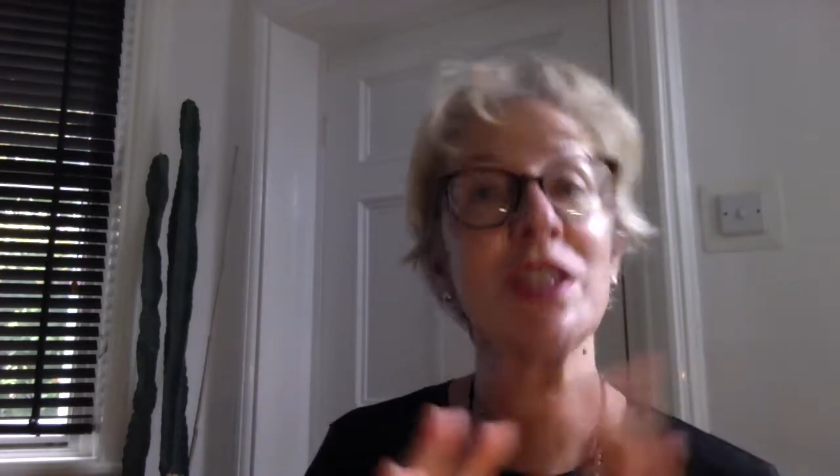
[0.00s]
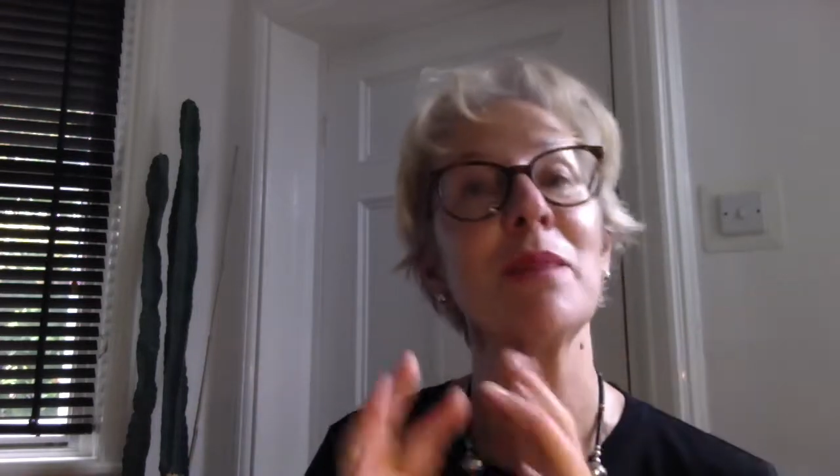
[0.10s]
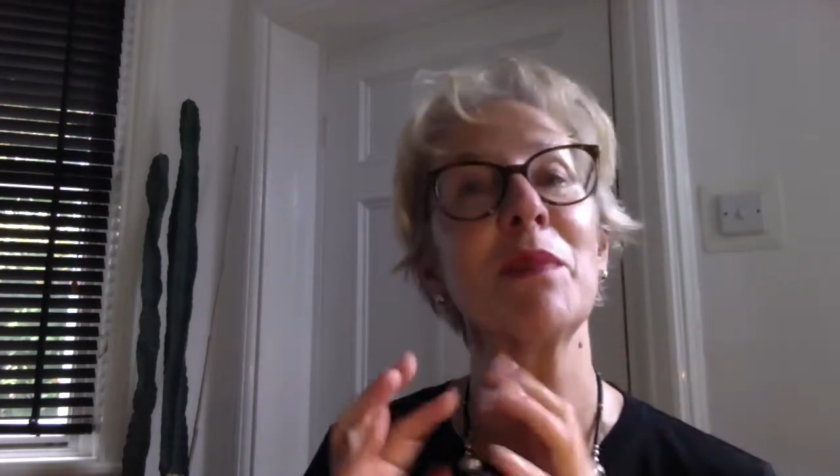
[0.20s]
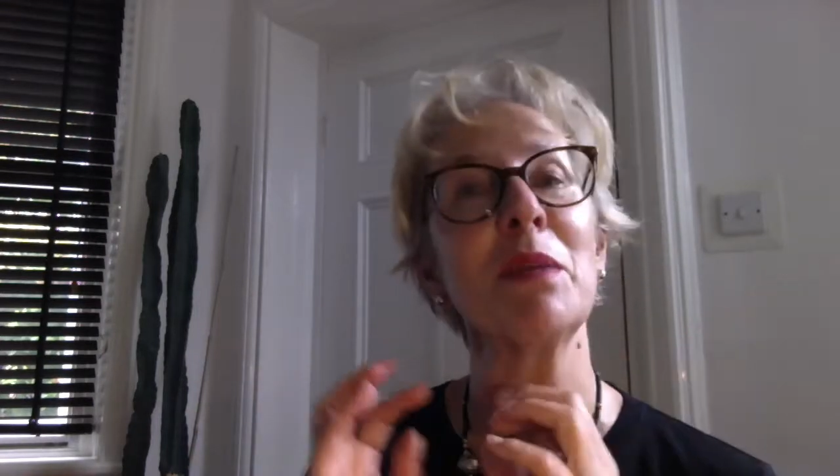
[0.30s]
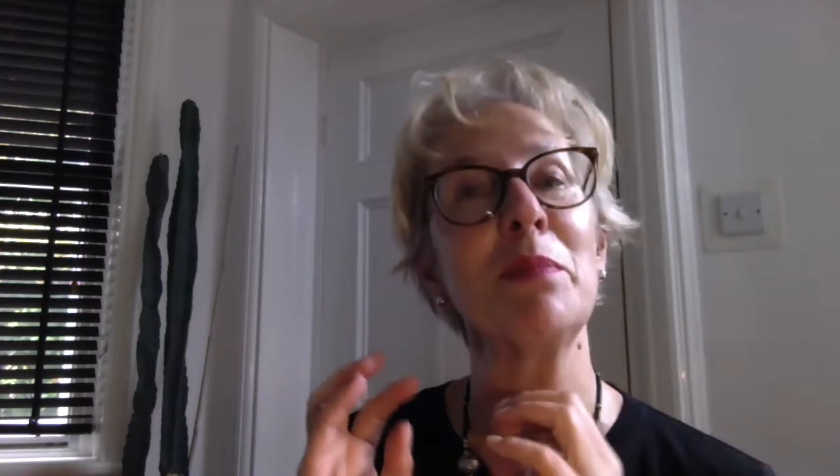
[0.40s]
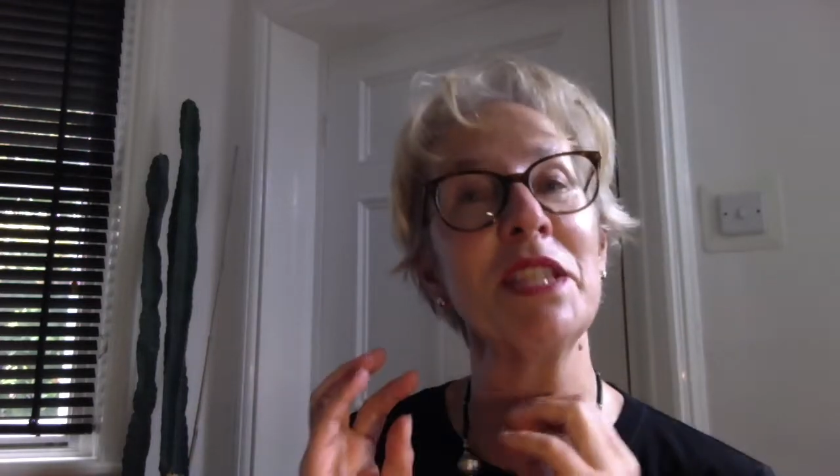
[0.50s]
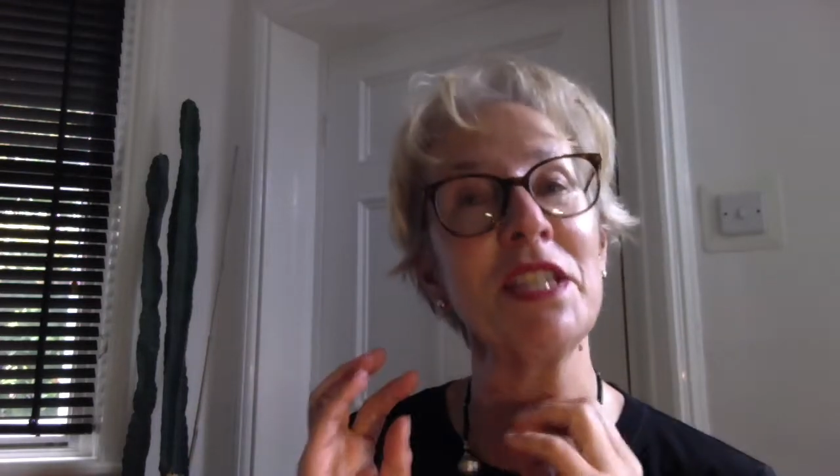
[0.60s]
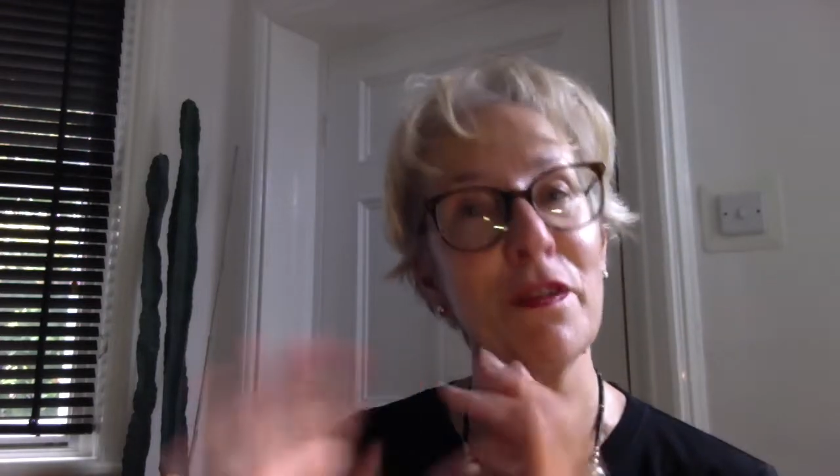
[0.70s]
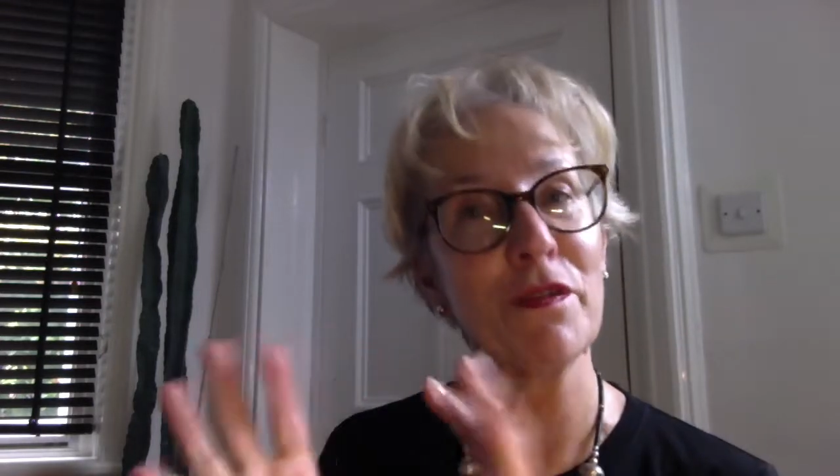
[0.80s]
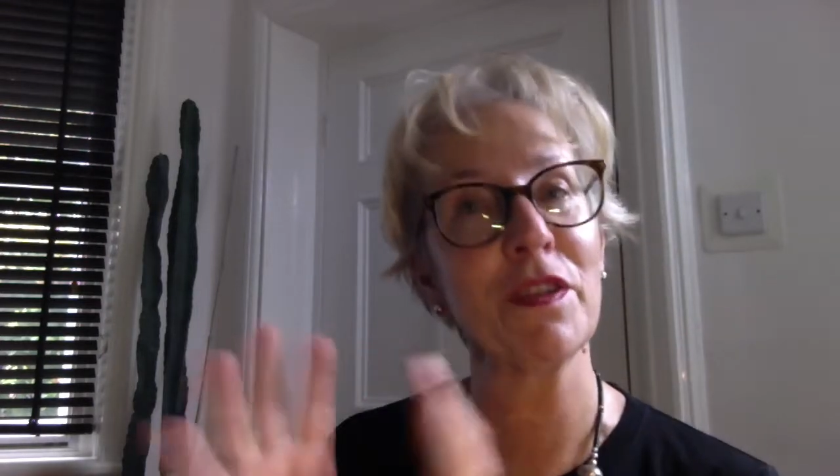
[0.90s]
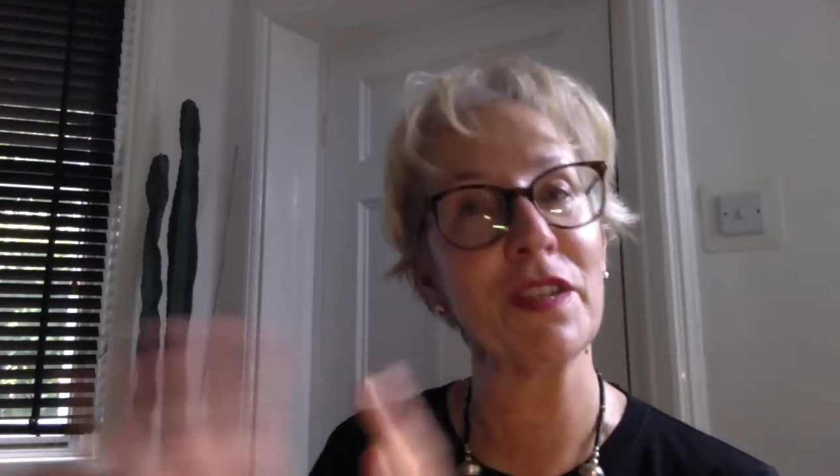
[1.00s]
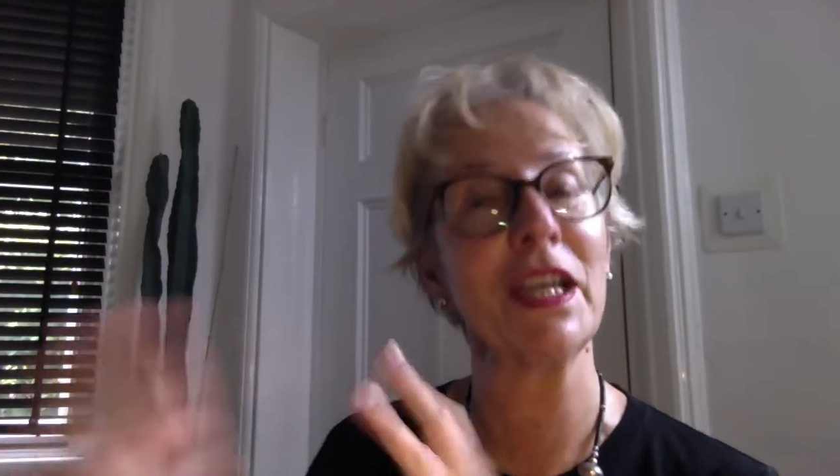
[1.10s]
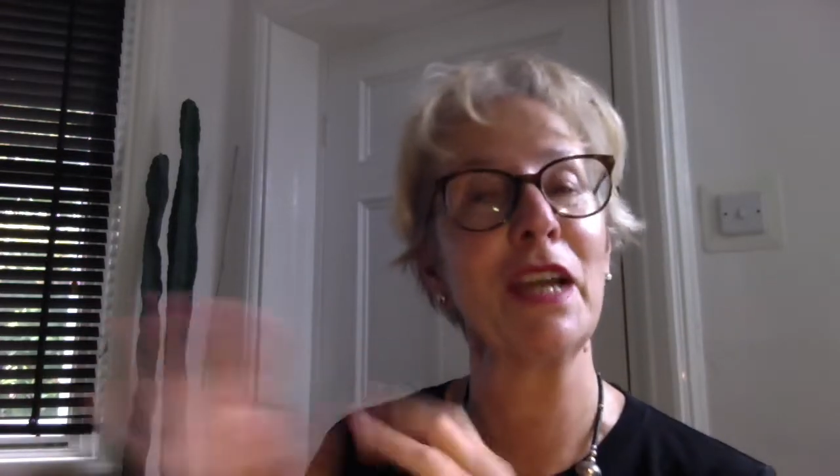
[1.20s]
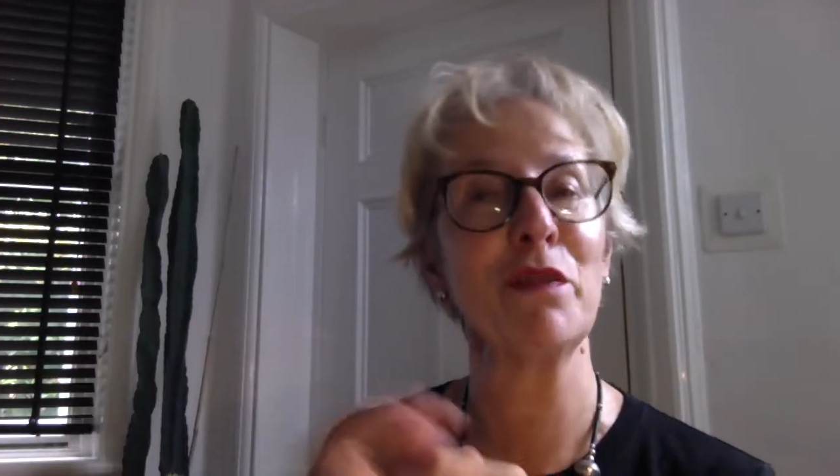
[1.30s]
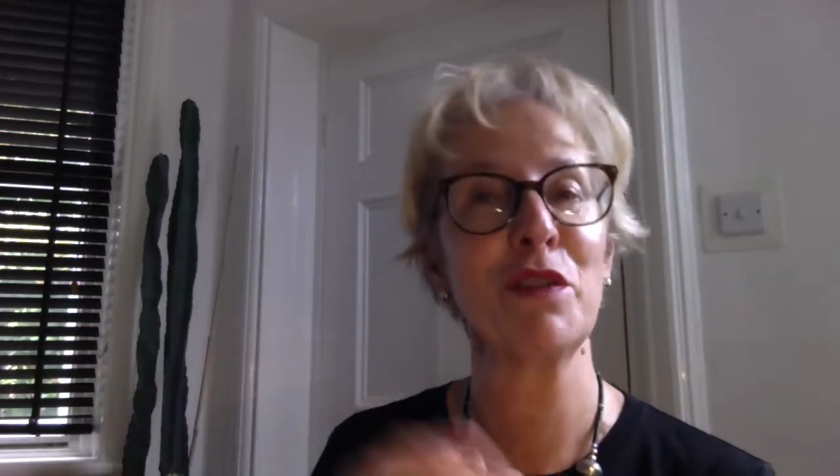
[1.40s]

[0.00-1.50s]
something a bit different that gave